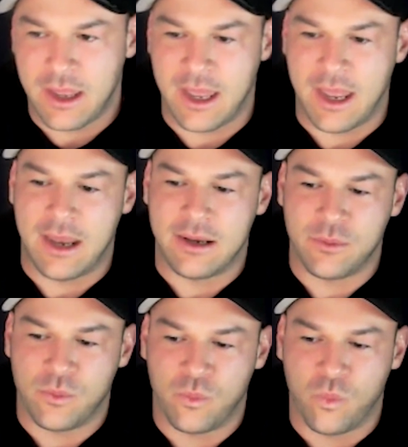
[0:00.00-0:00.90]

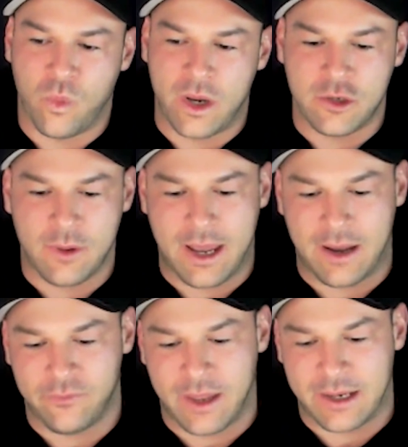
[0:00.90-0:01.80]
And when you
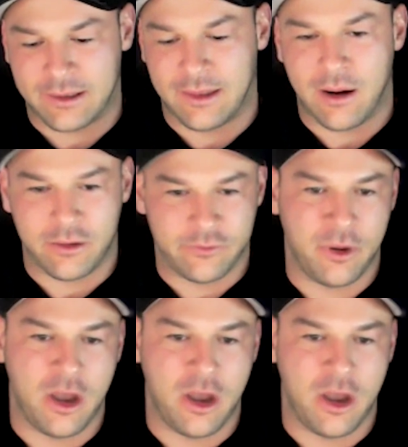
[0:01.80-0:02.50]
have that clarity of